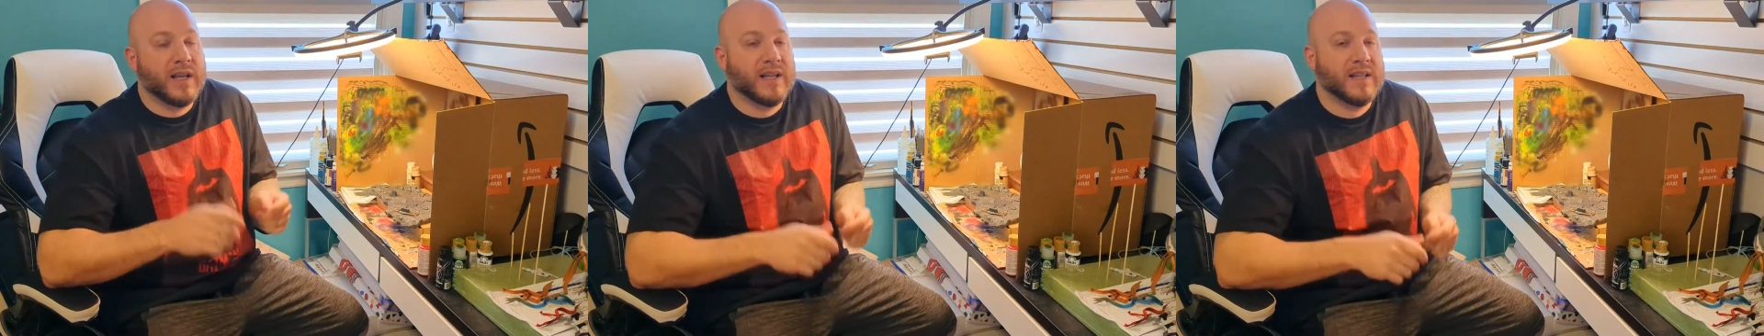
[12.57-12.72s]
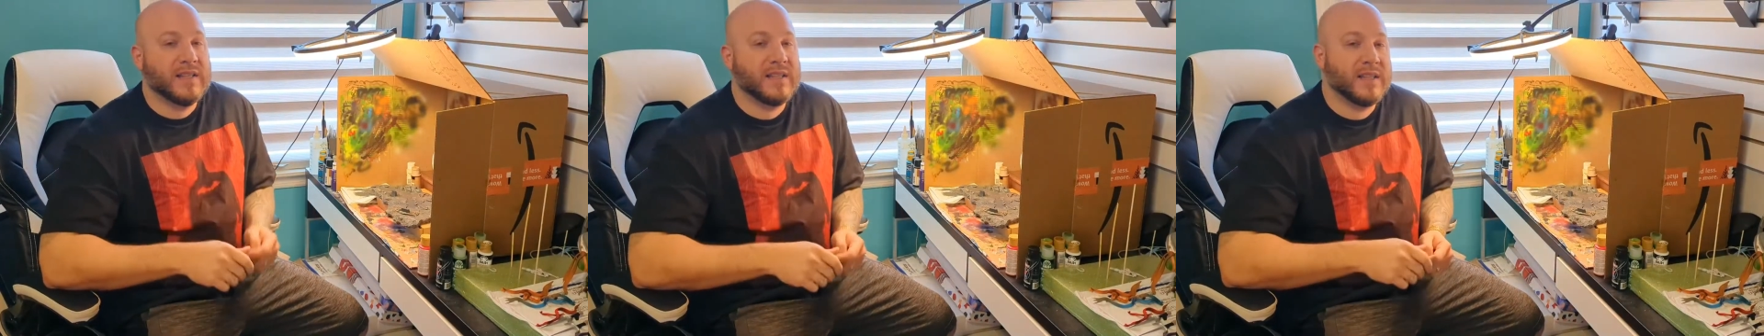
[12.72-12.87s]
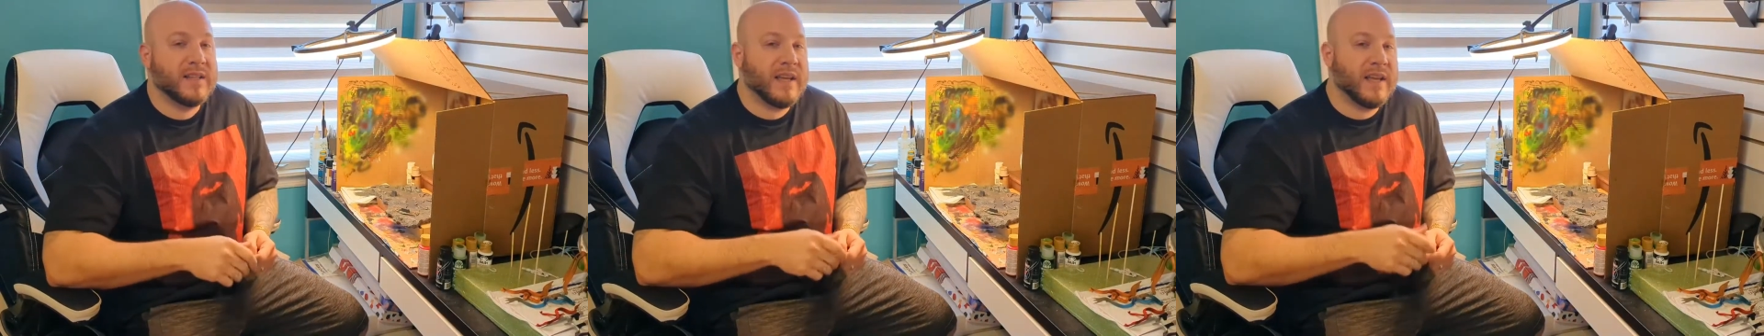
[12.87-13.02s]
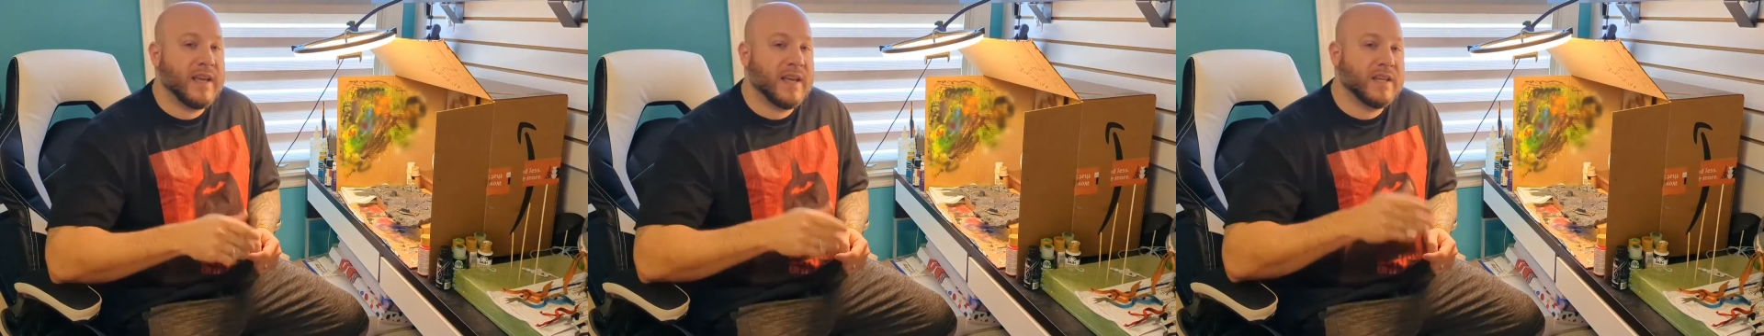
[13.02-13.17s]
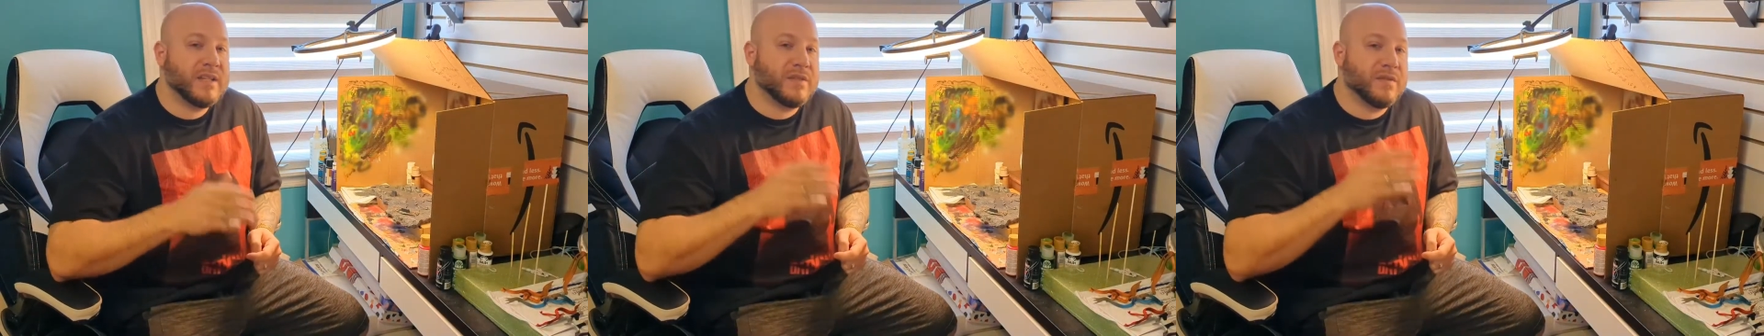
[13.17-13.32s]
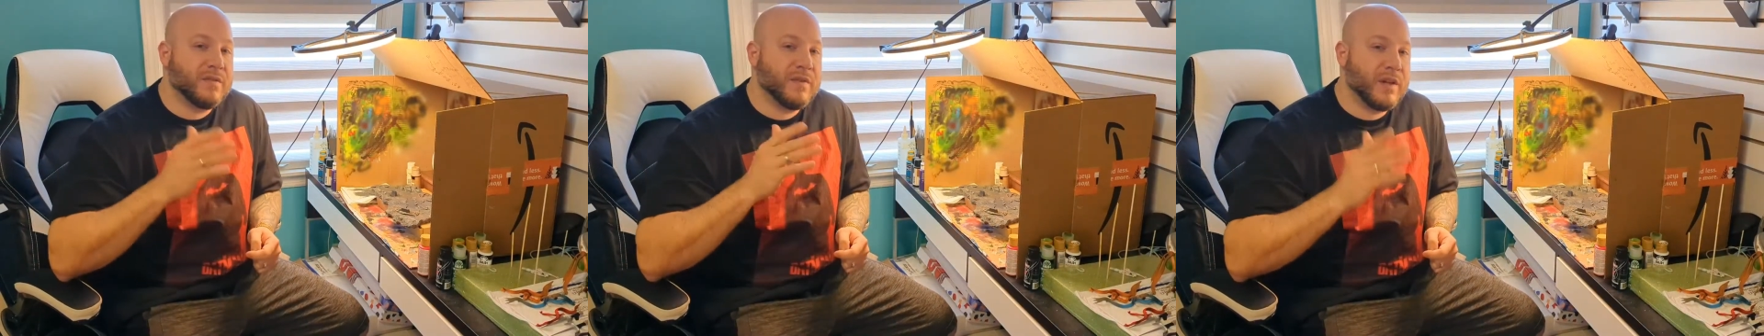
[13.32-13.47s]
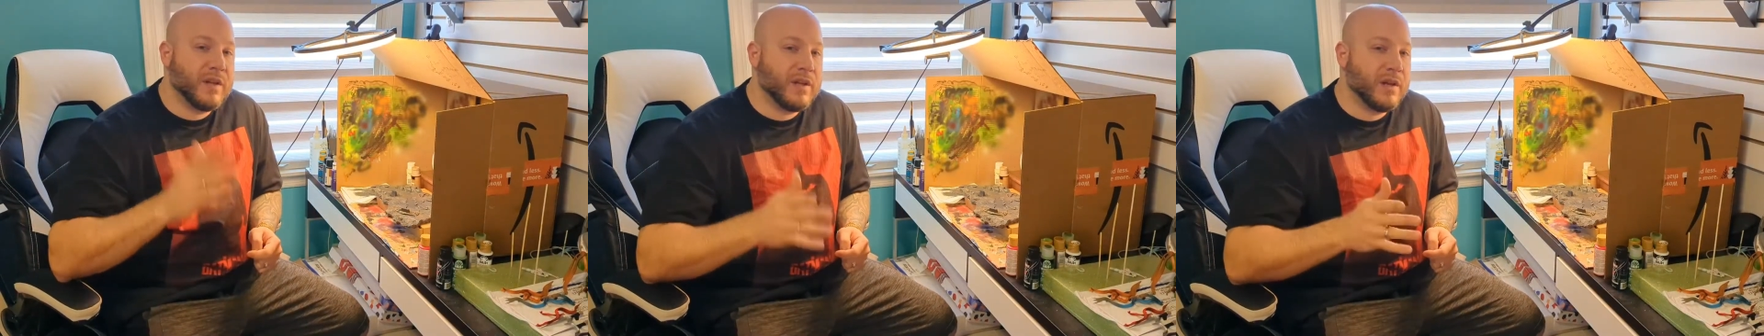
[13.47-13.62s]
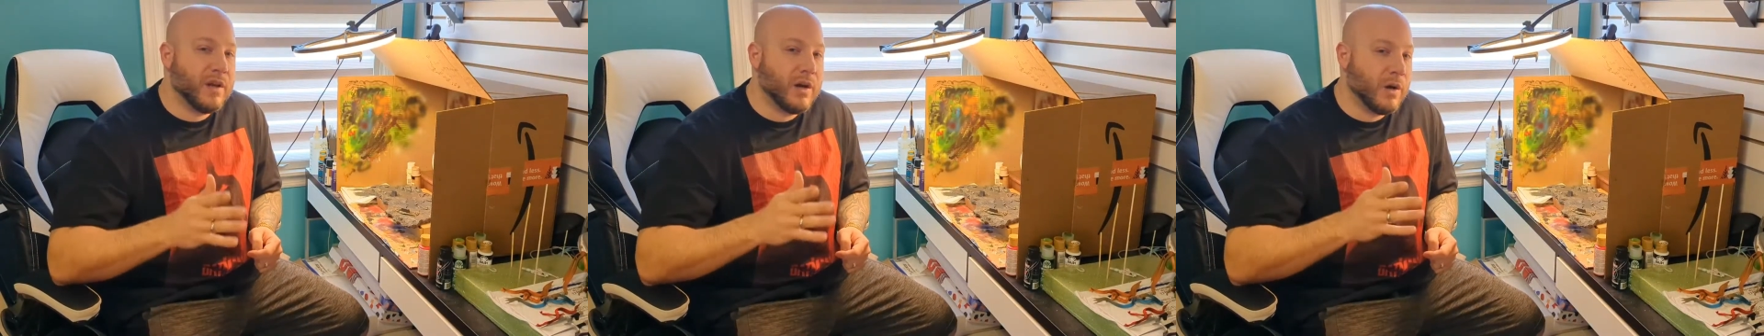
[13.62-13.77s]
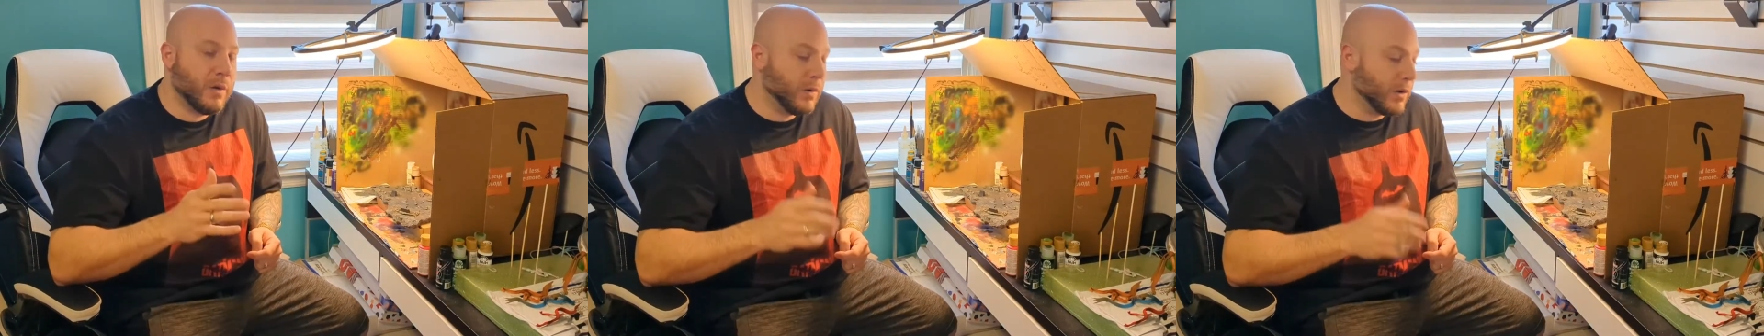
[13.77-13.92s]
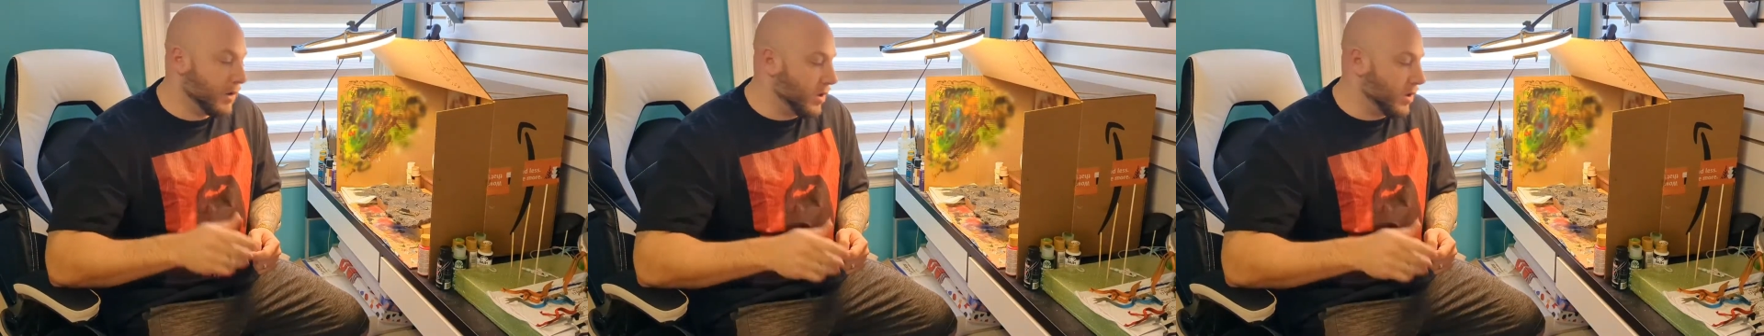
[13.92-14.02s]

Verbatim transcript: In today's video,